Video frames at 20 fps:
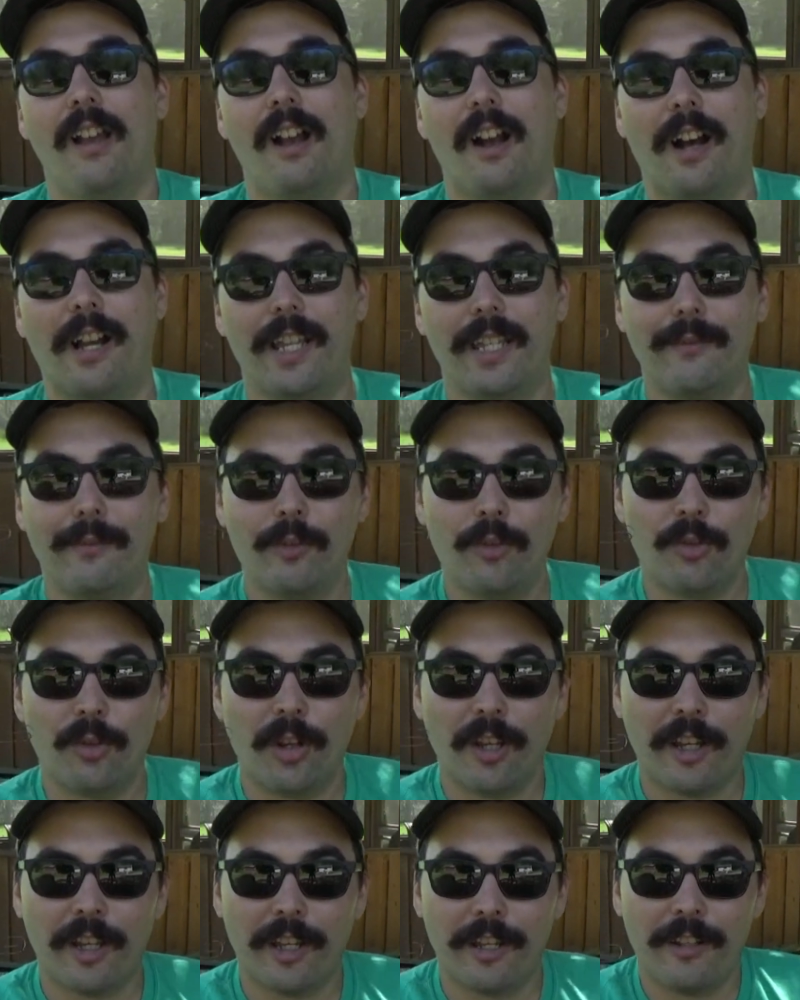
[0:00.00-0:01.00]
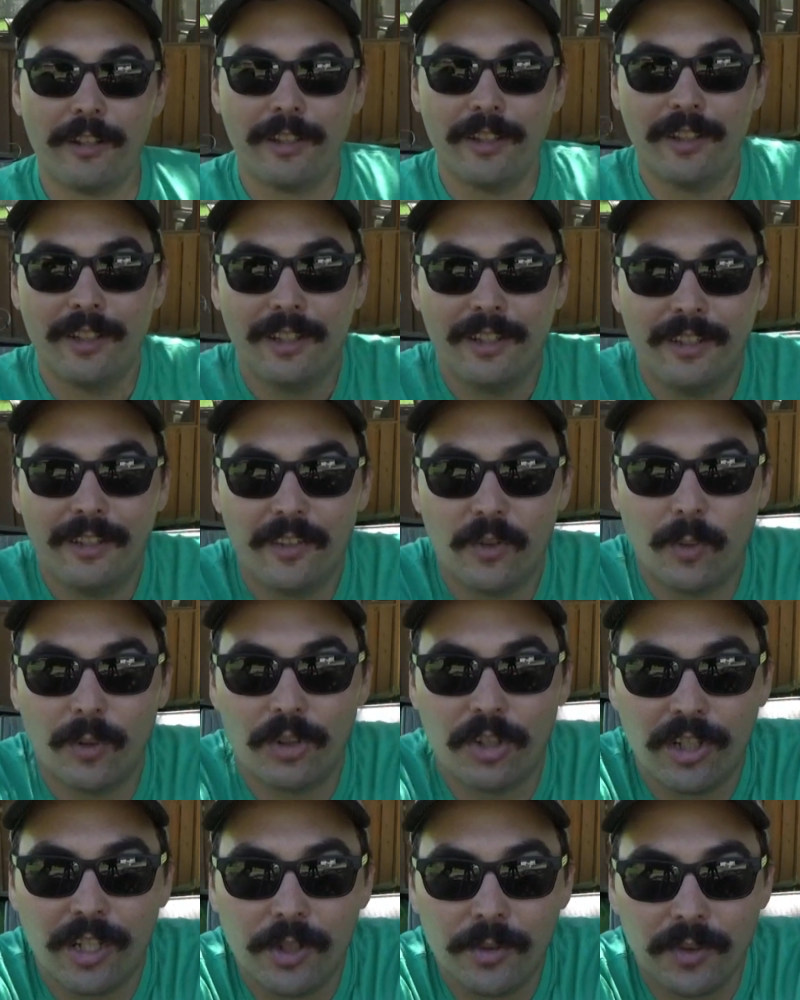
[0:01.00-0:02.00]
I even tried
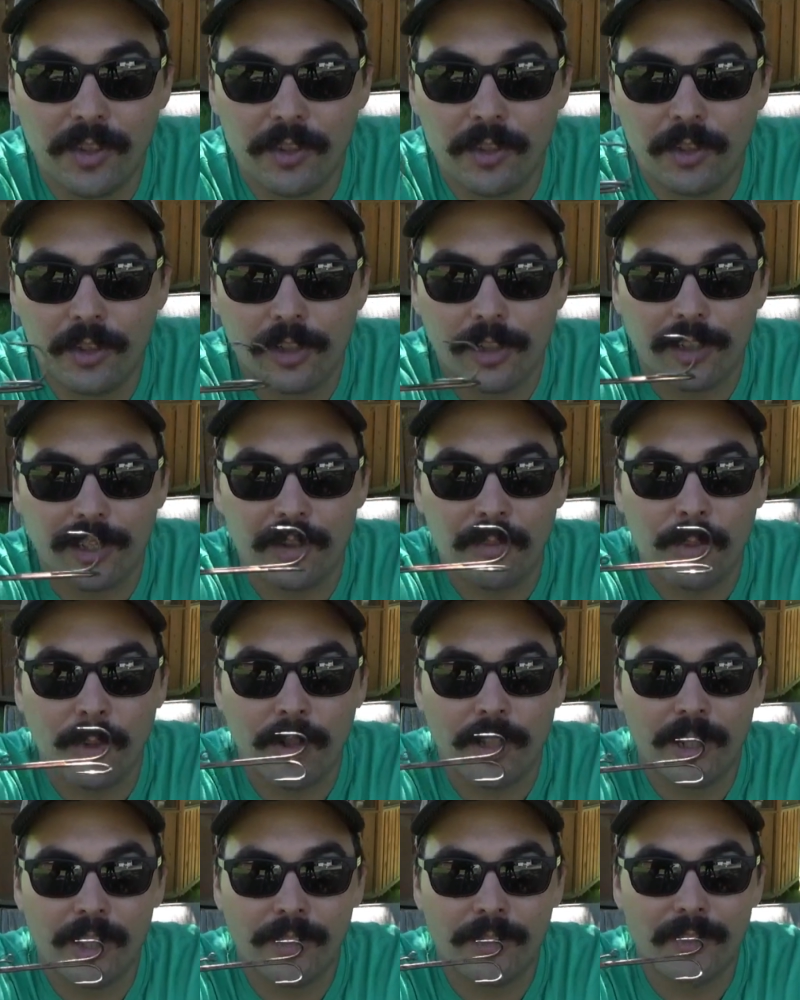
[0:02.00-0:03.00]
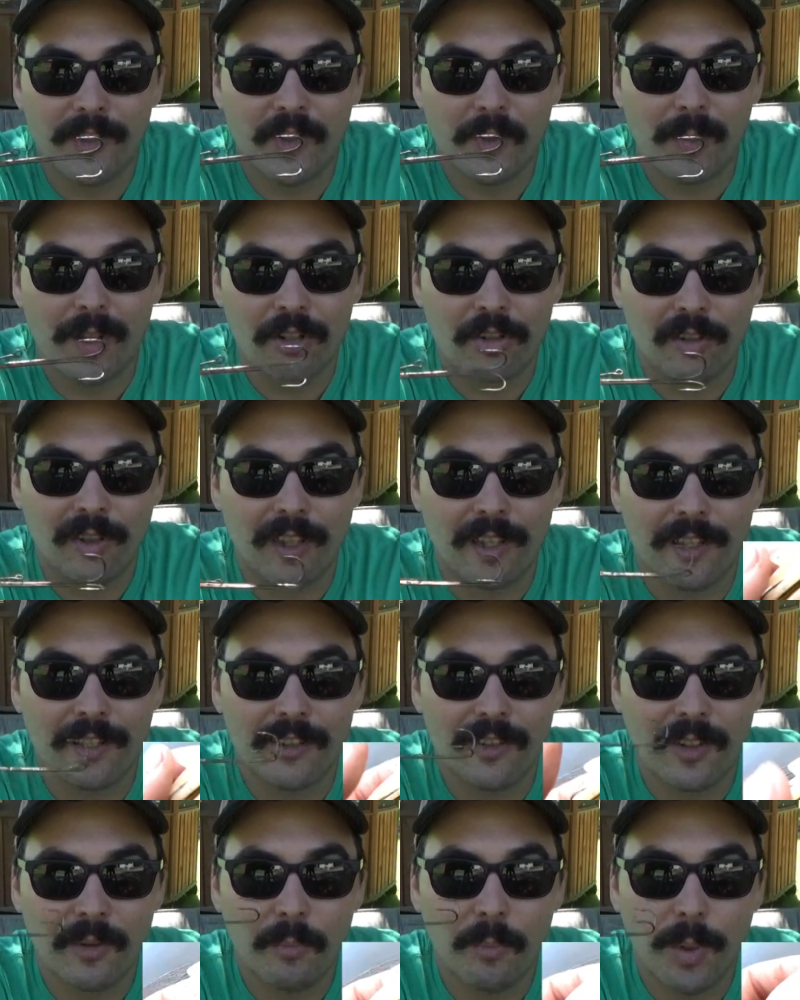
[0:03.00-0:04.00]
switching out the hook and putting on this
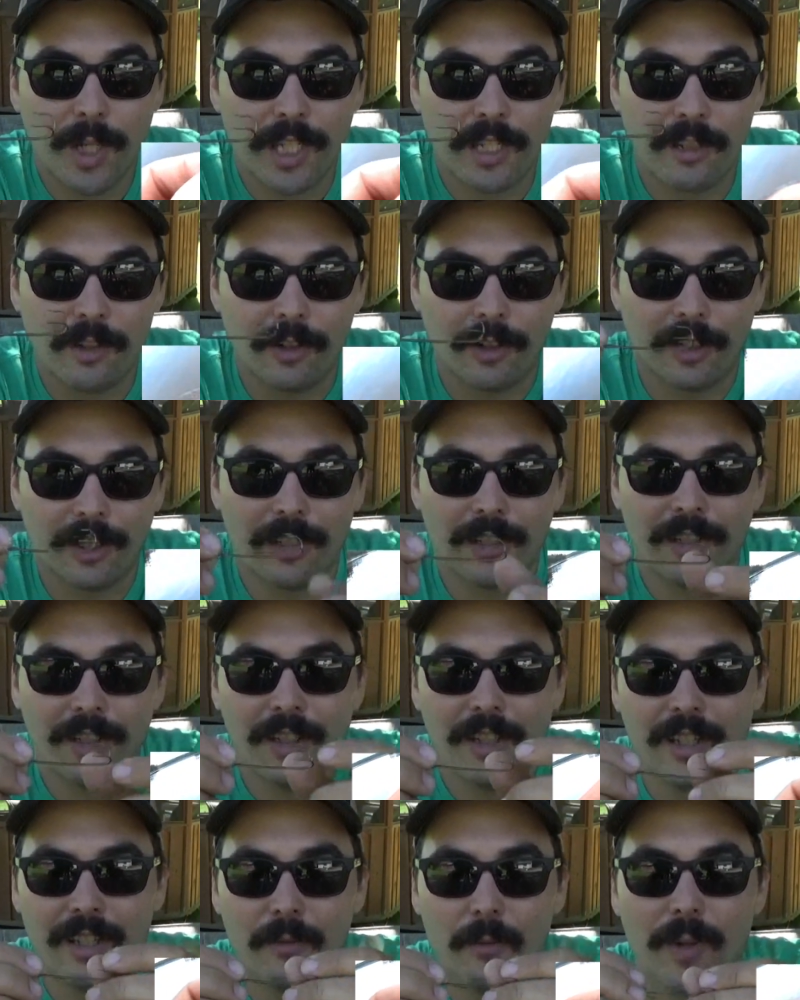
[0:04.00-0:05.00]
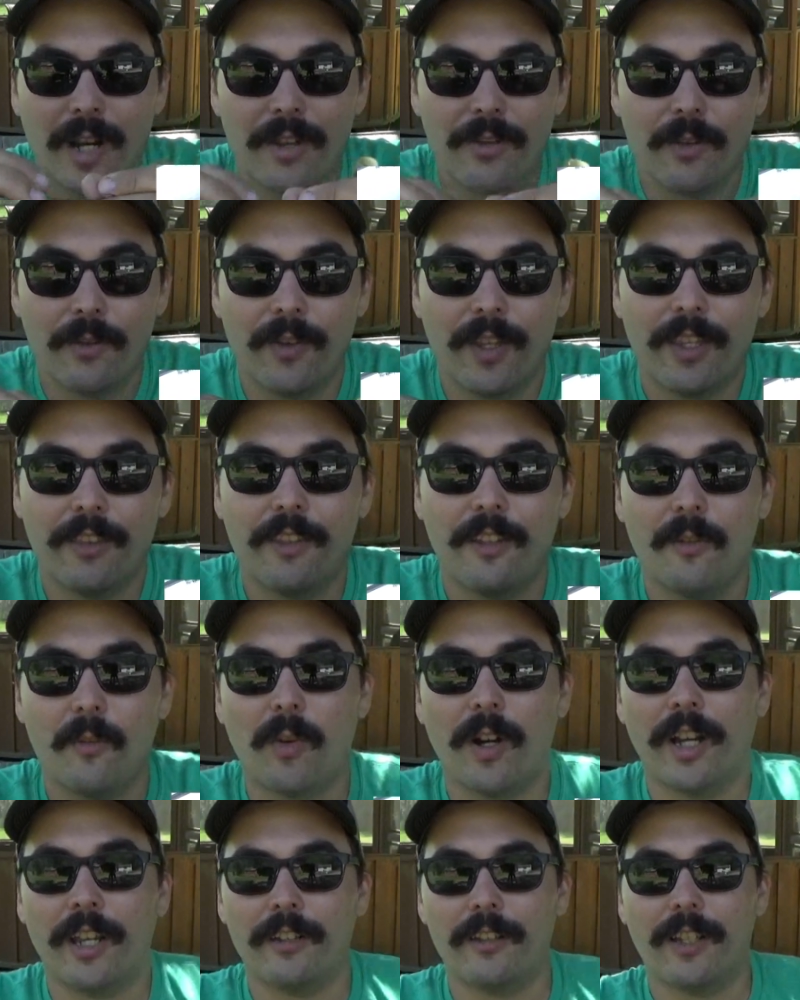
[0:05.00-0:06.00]
specialized pike hook rather than the
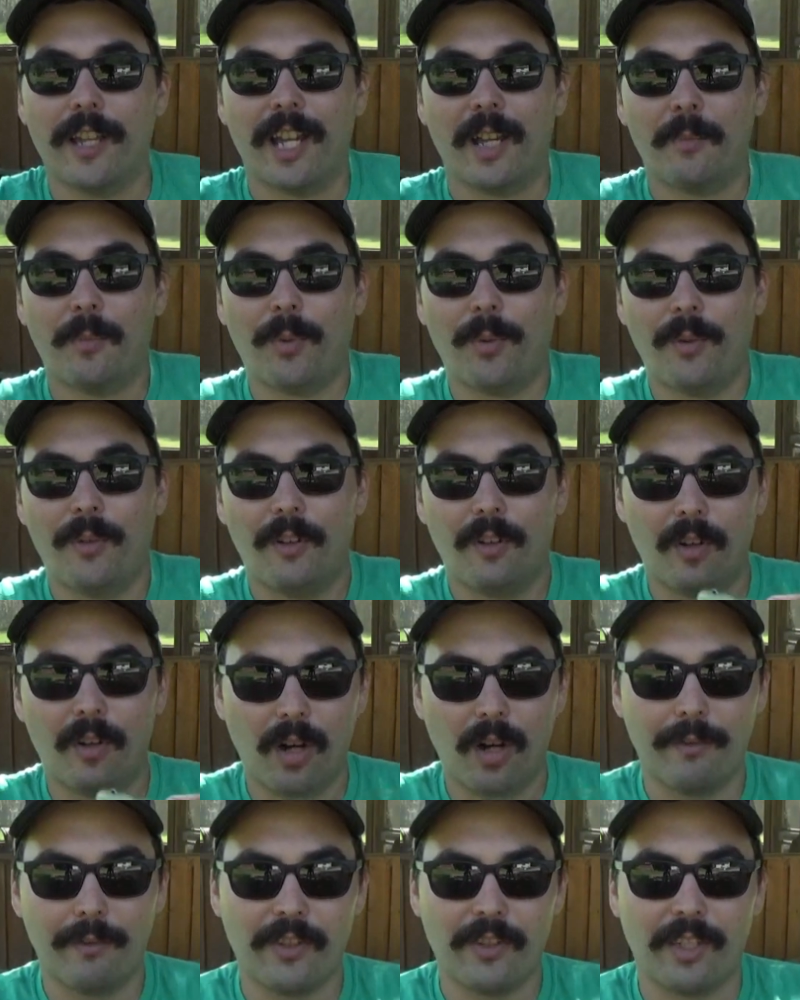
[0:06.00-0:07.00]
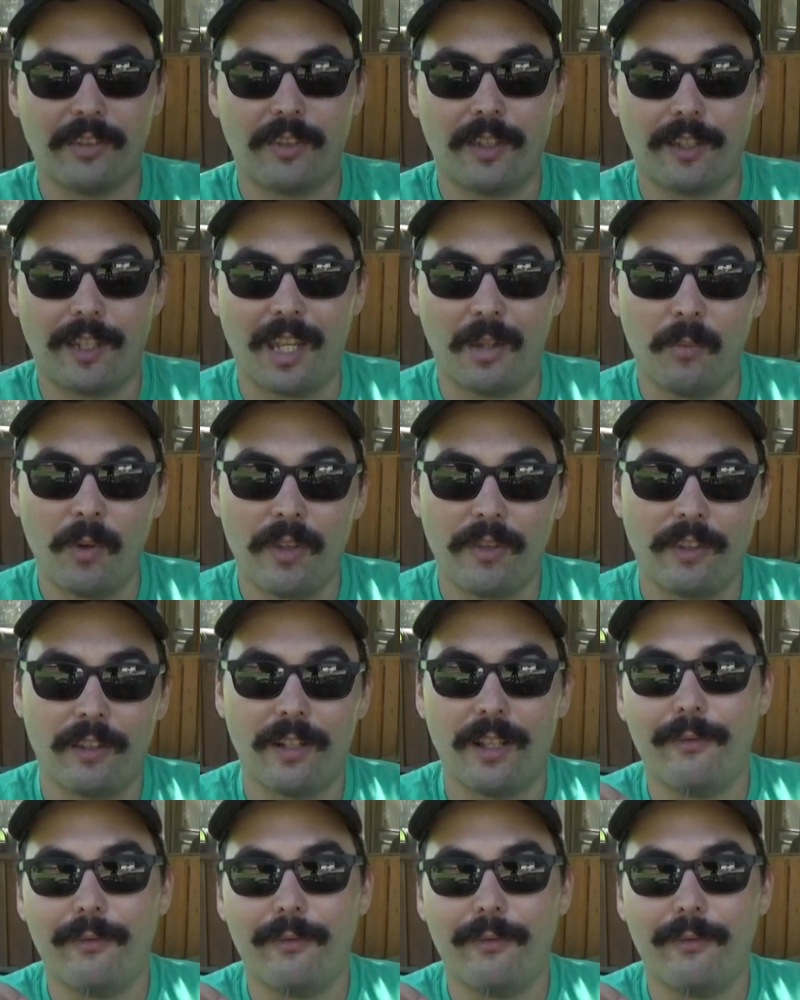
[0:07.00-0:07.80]
wide gap offset that came with it.